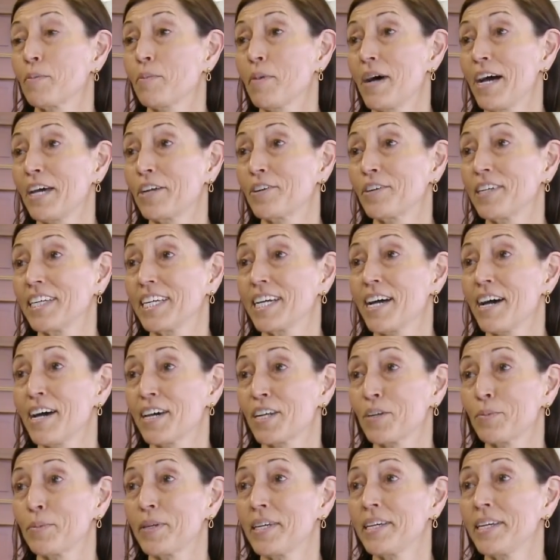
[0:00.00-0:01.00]
modern
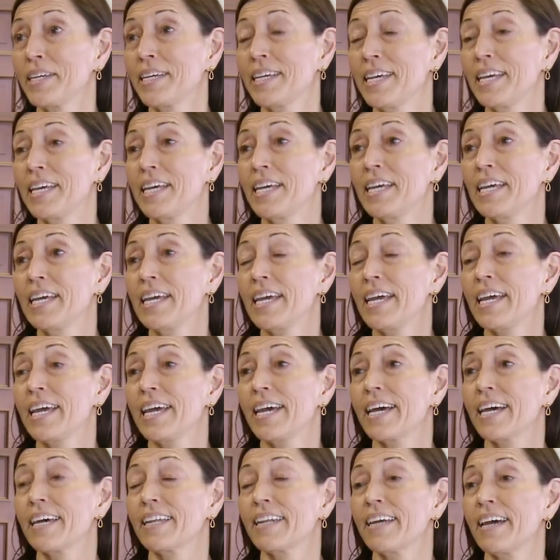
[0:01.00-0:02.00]
economy,
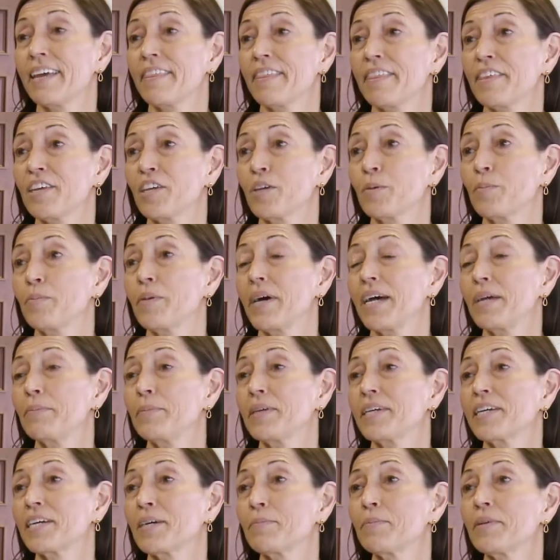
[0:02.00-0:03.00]
and I think by
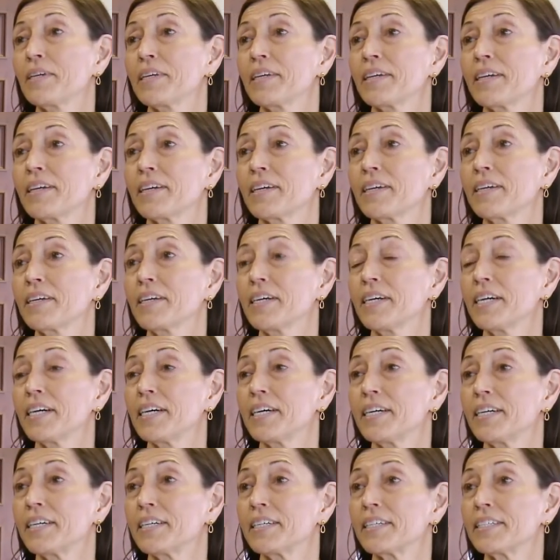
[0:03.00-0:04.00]
becoming
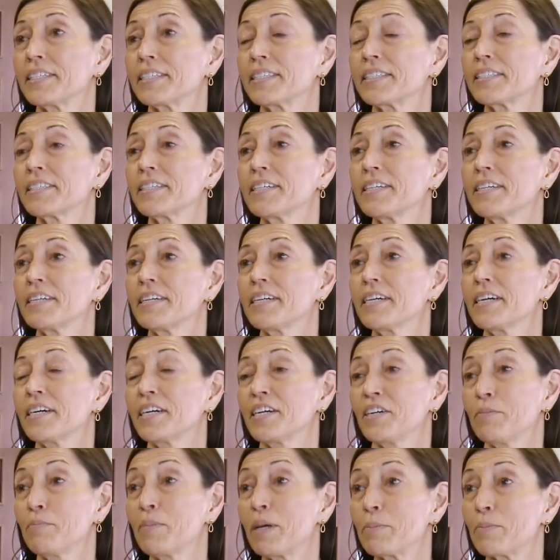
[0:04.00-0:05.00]
uh,
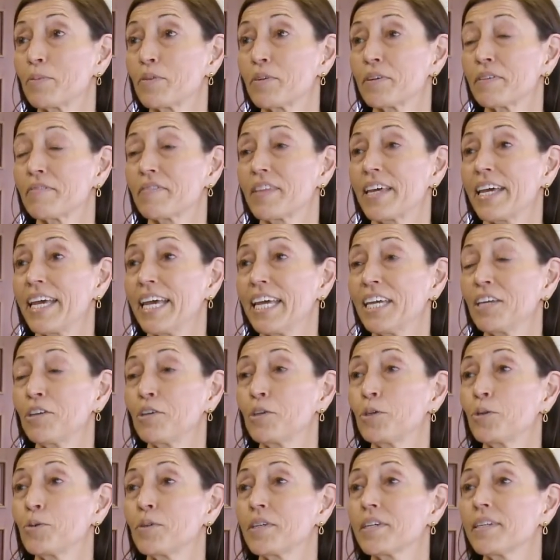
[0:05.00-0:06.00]
a member of the Hague
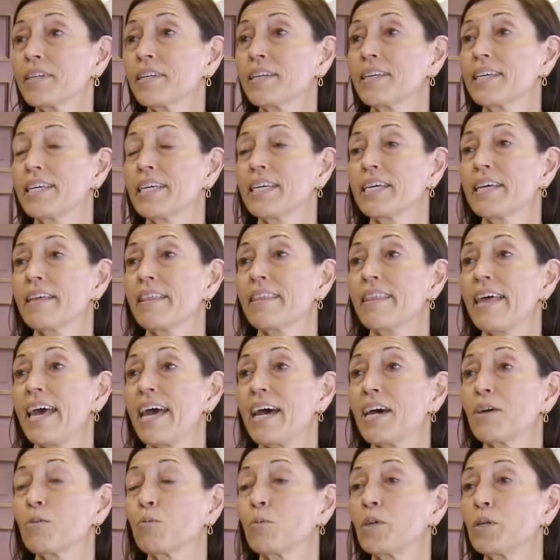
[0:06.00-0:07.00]
Union
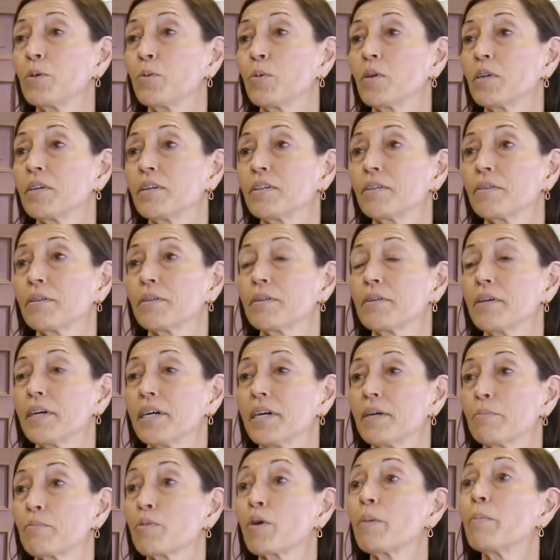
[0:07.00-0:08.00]
that we will
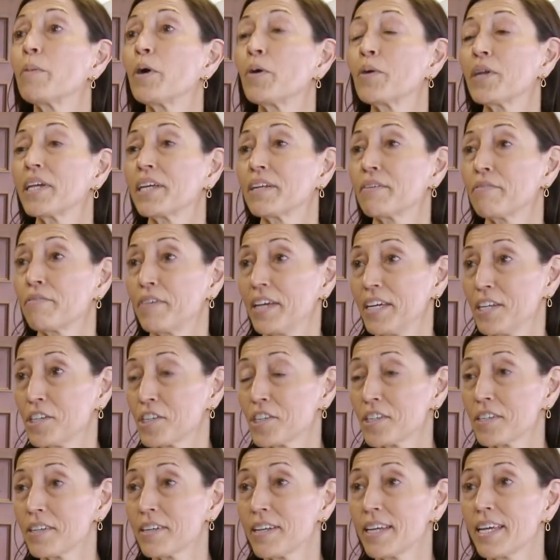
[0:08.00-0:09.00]
uh, promote
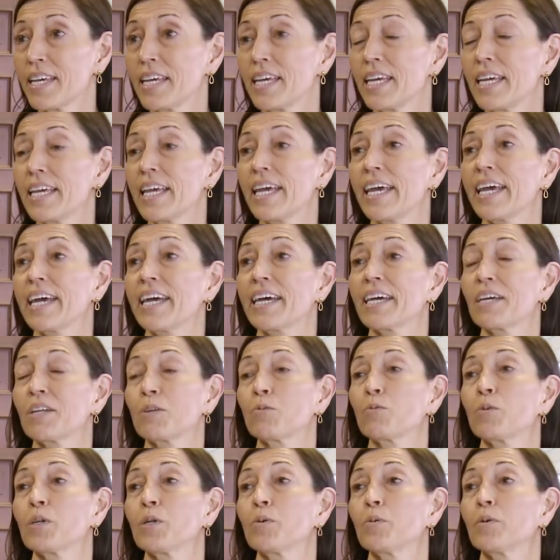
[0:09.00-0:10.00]
innovation,
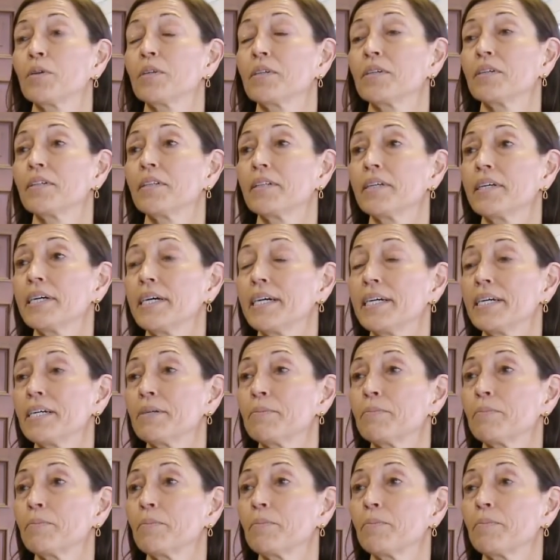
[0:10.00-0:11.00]
and we will,
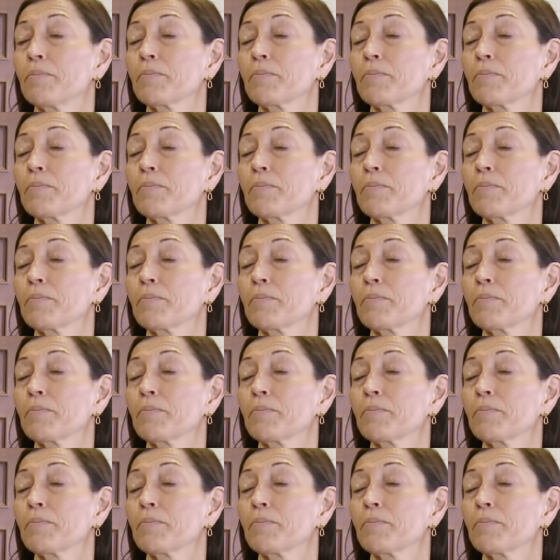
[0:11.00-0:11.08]
um,